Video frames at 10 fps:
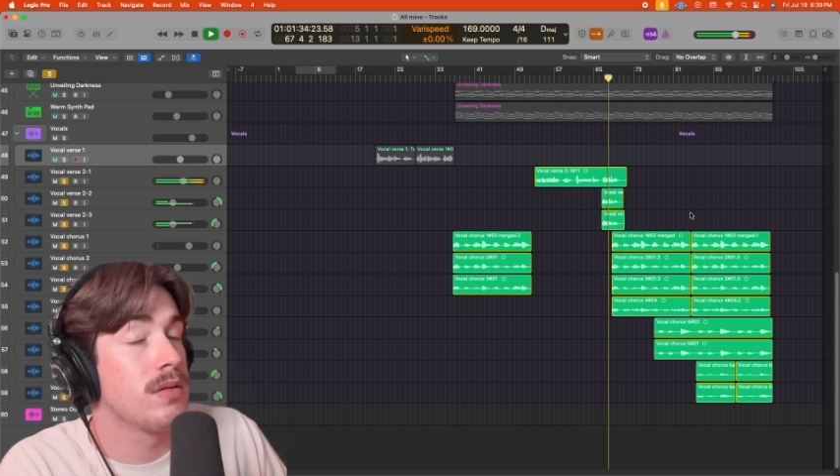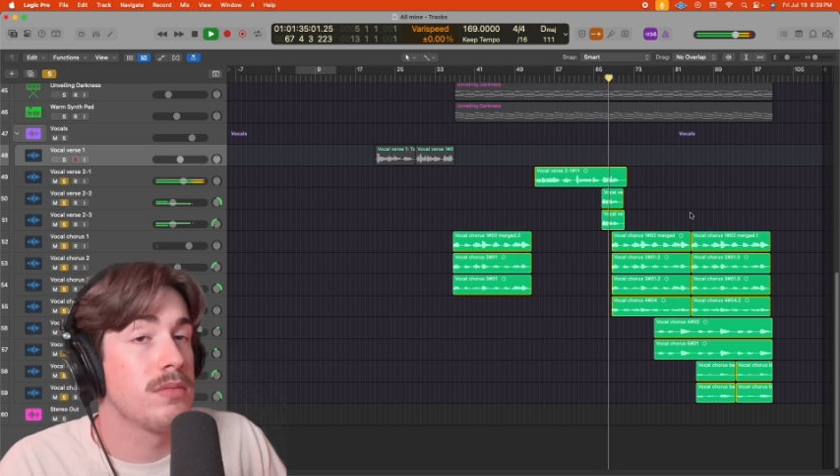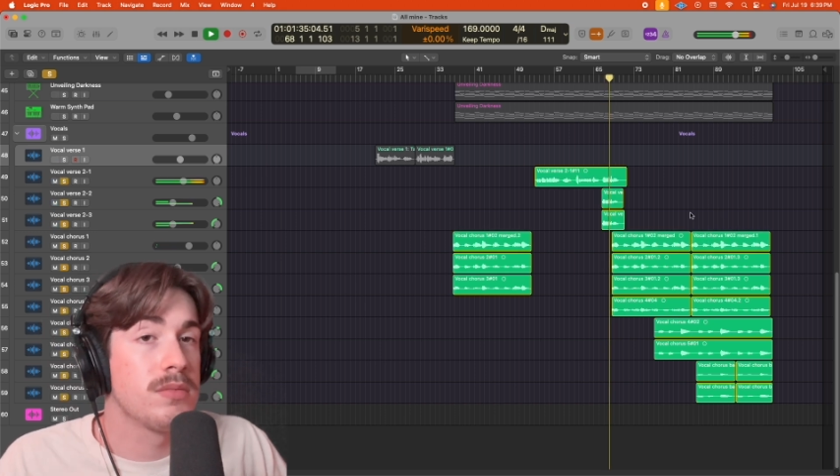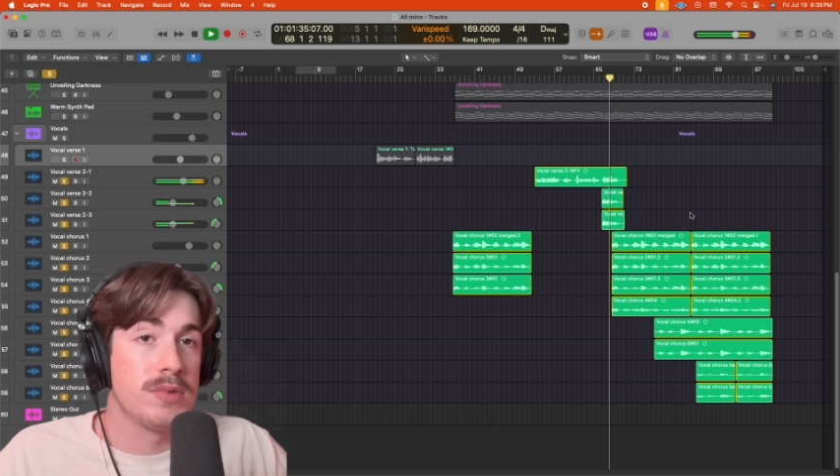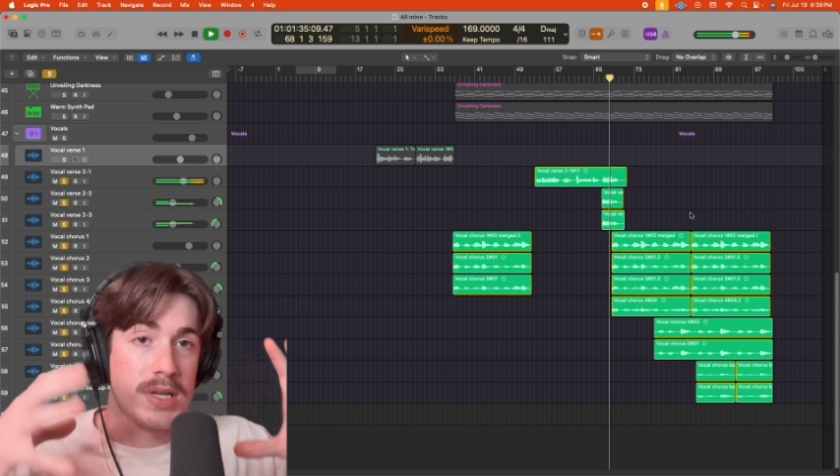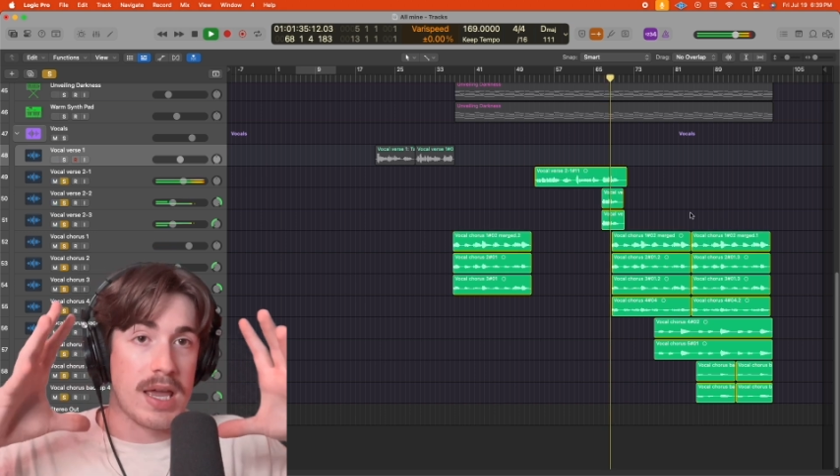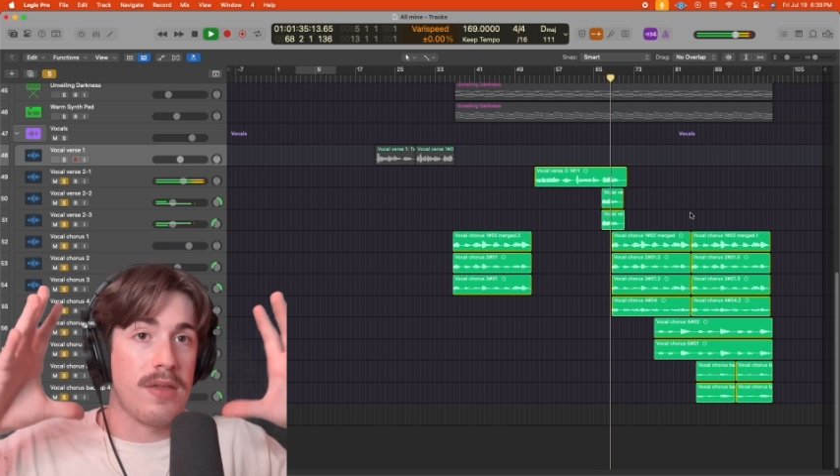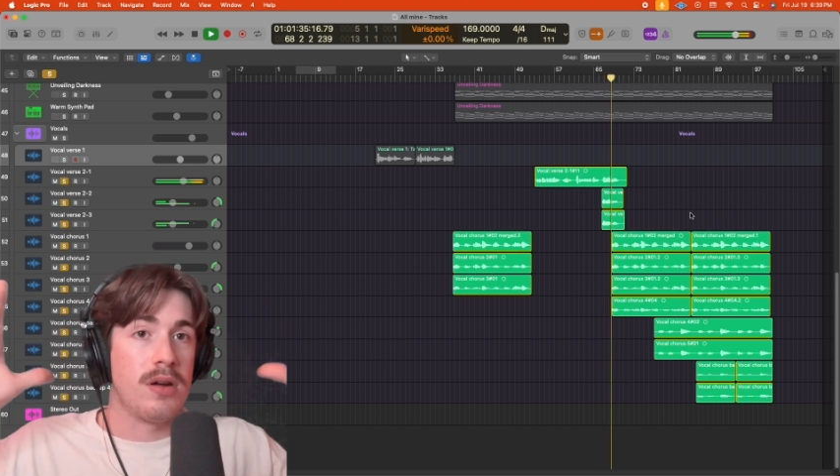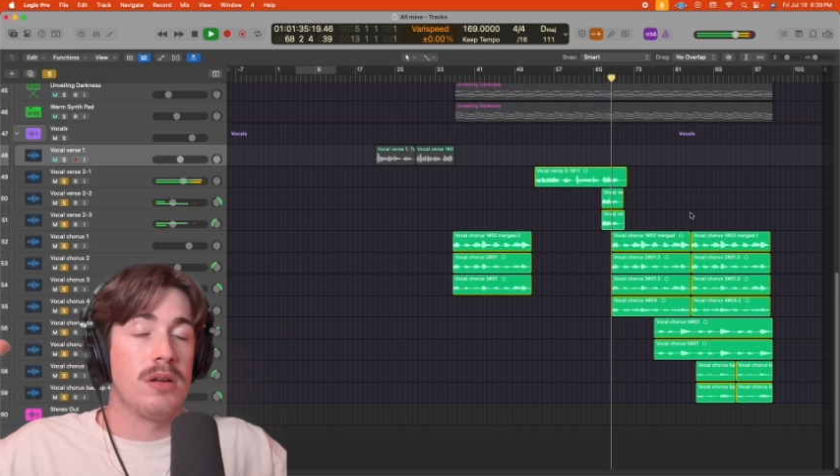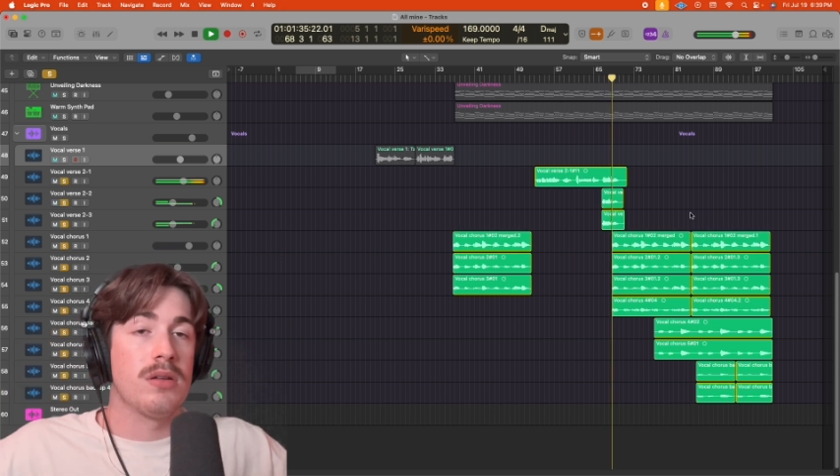about
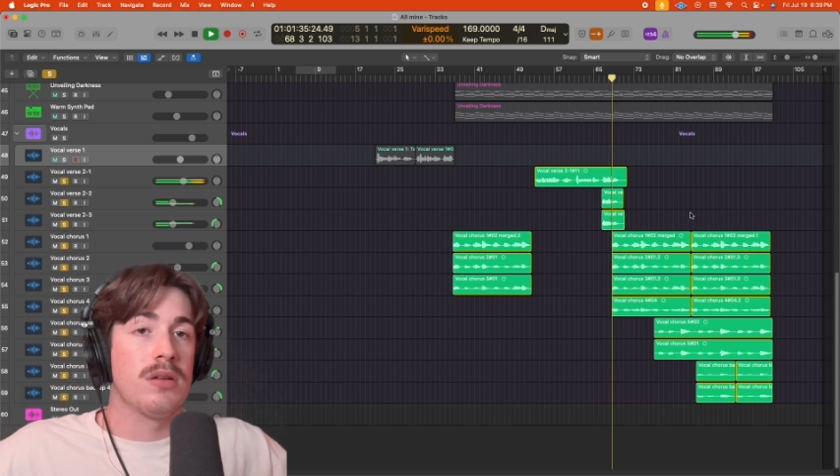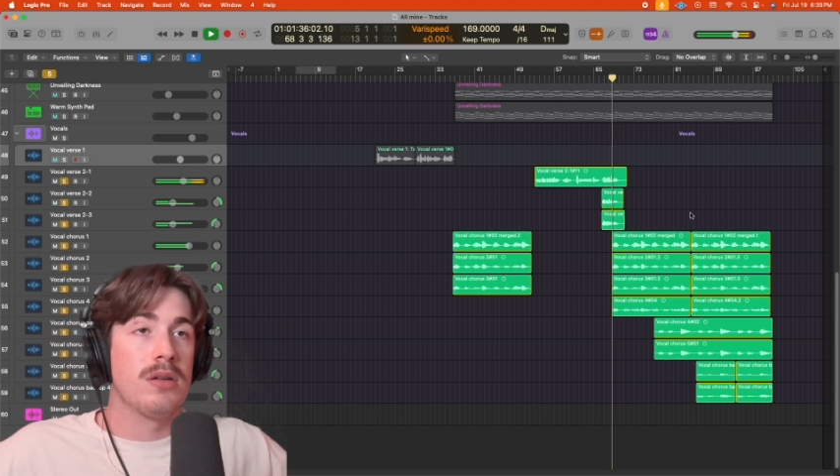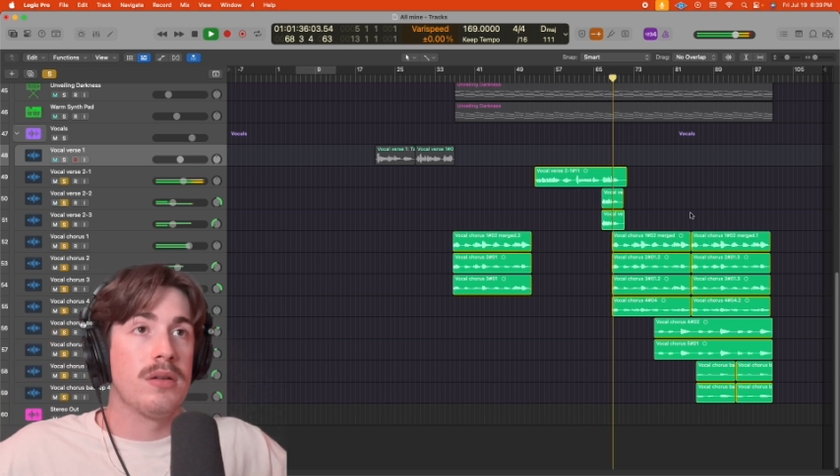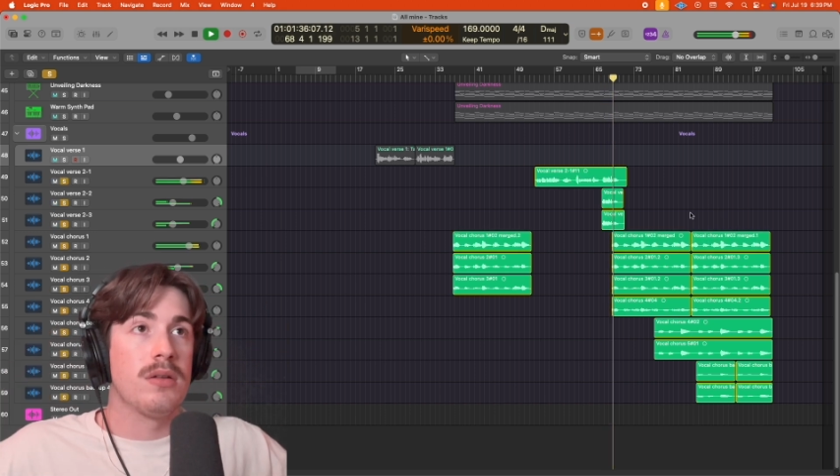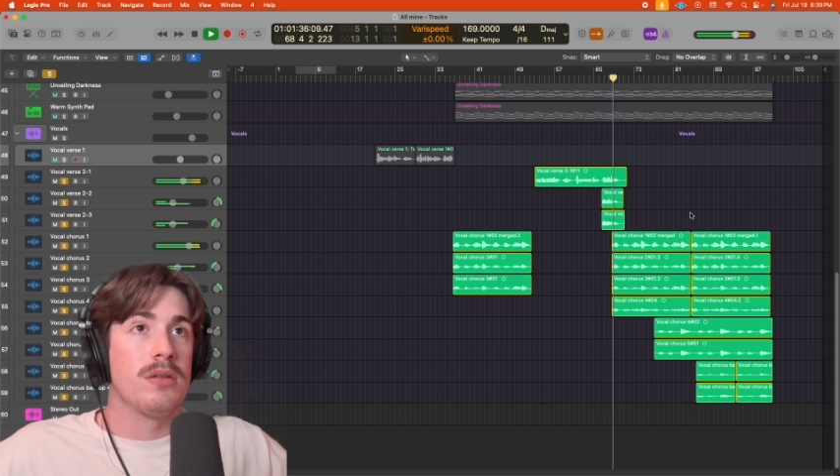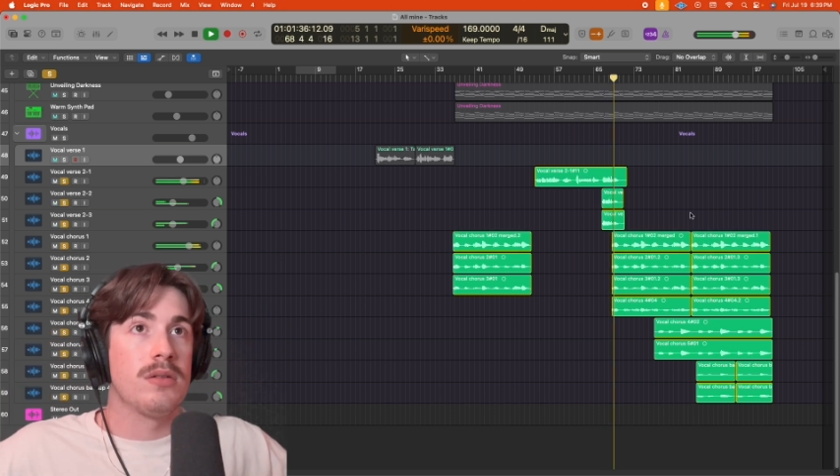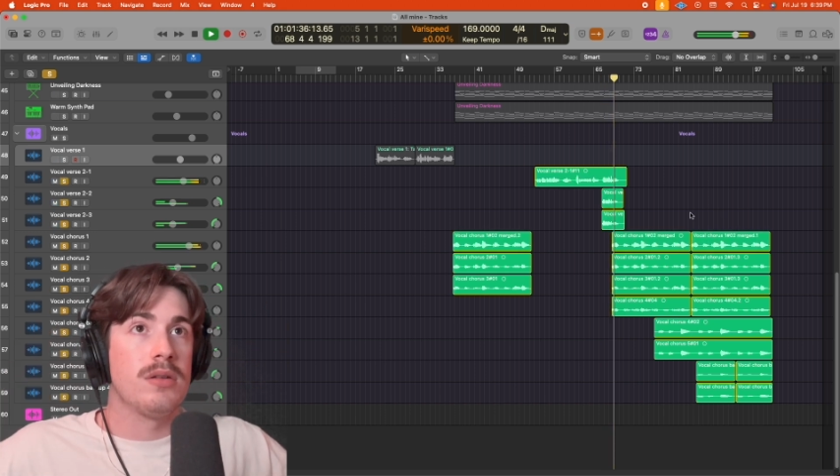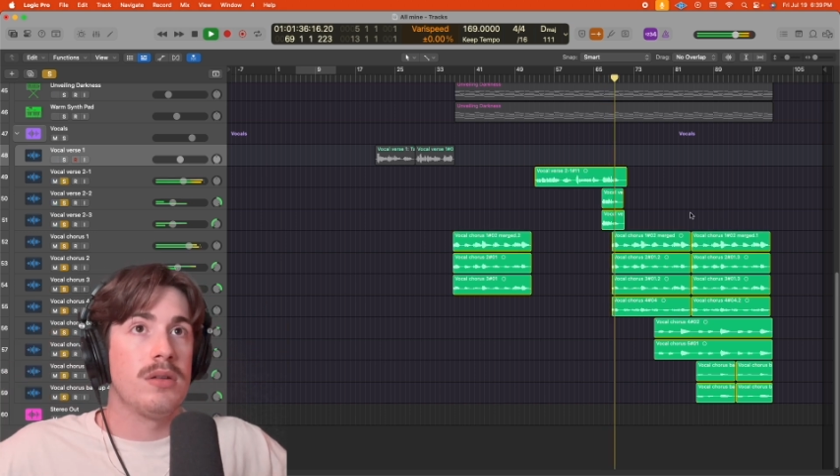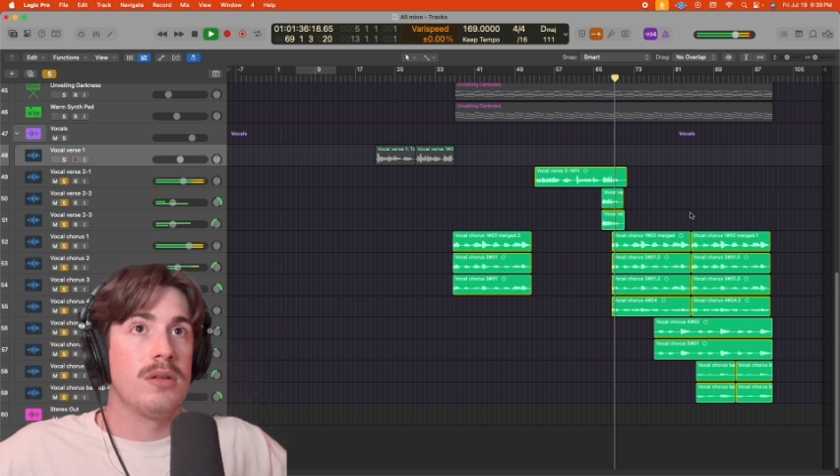is that she's